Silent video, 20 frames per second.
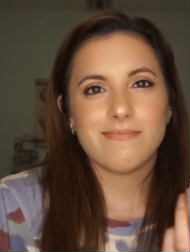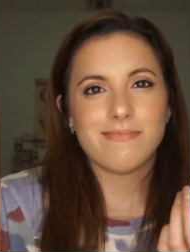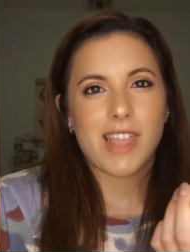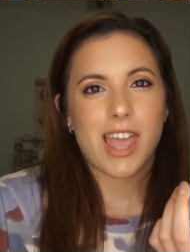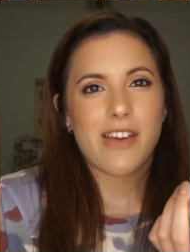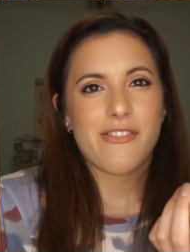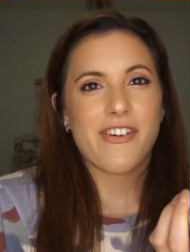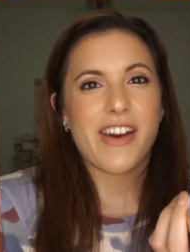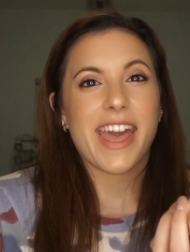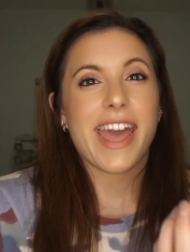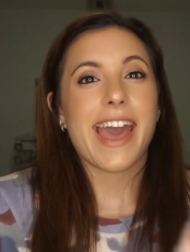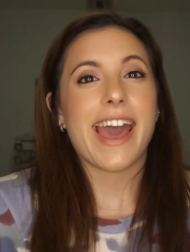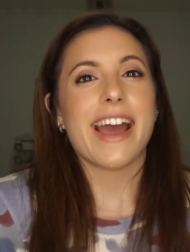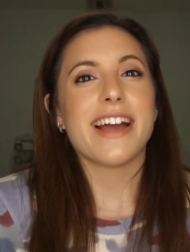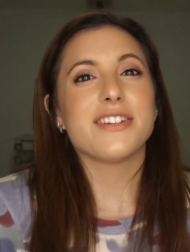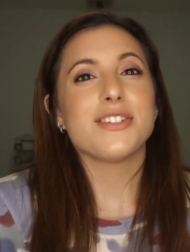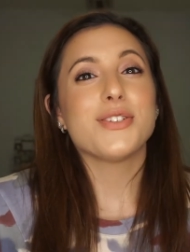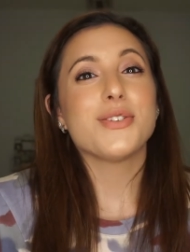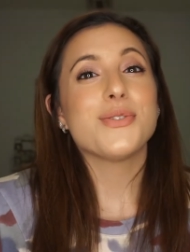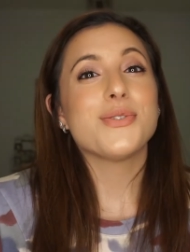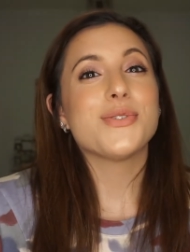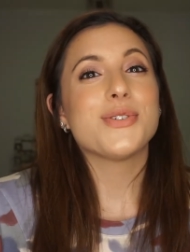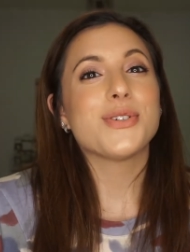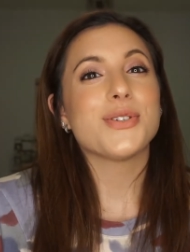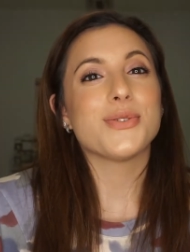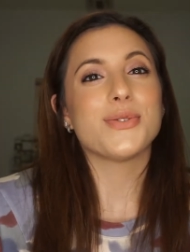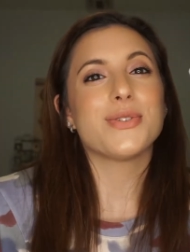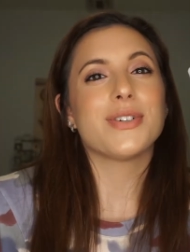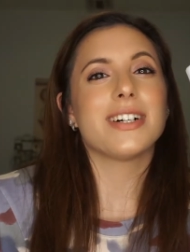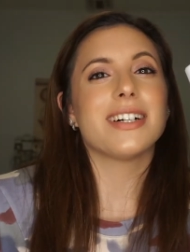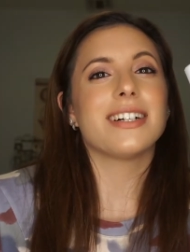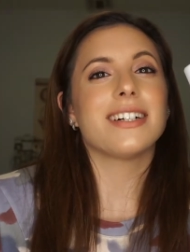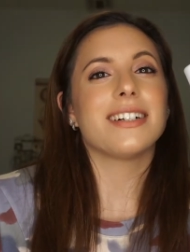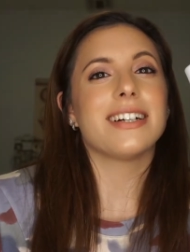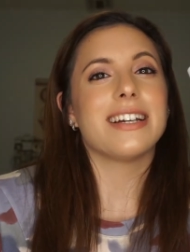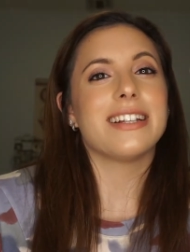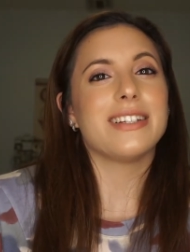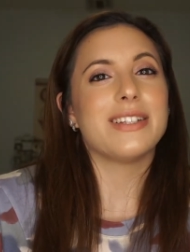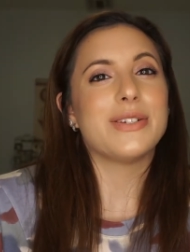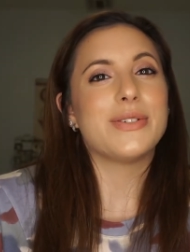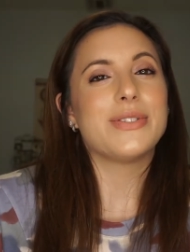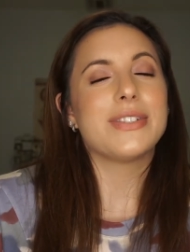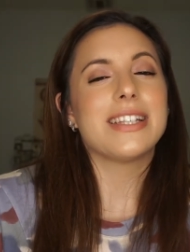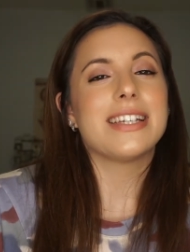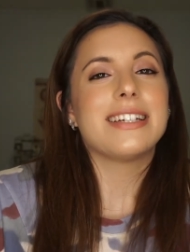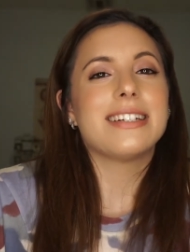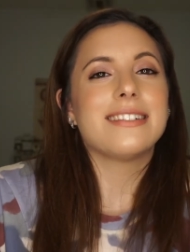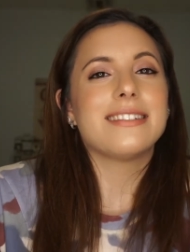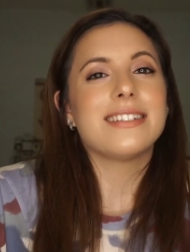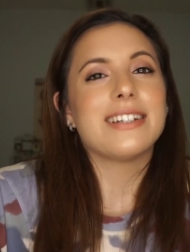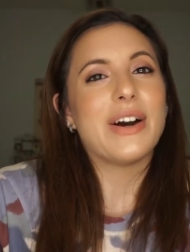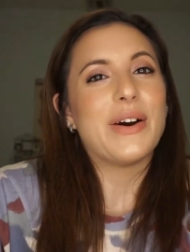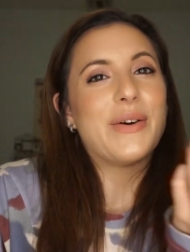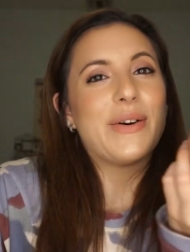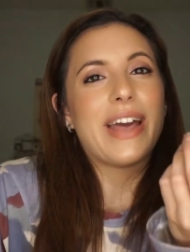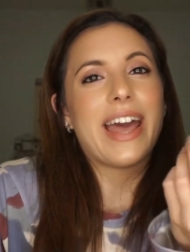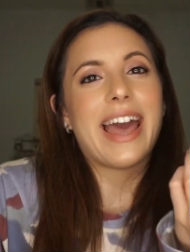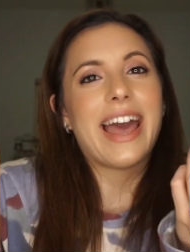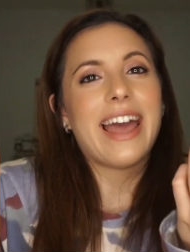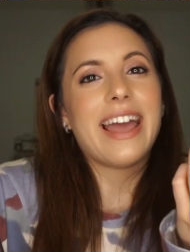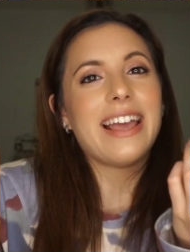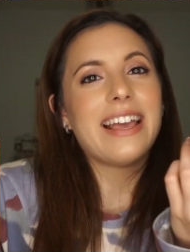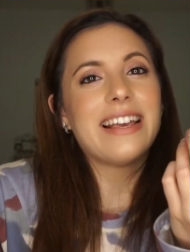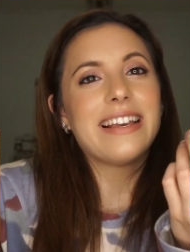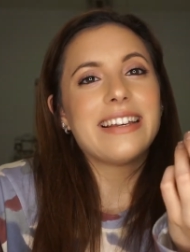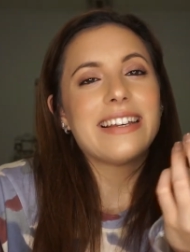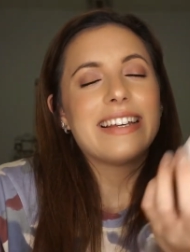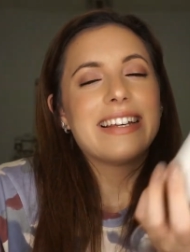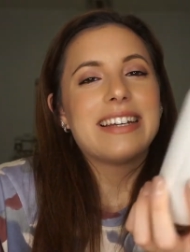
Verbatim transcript: If I had to, sure, and use it, okay.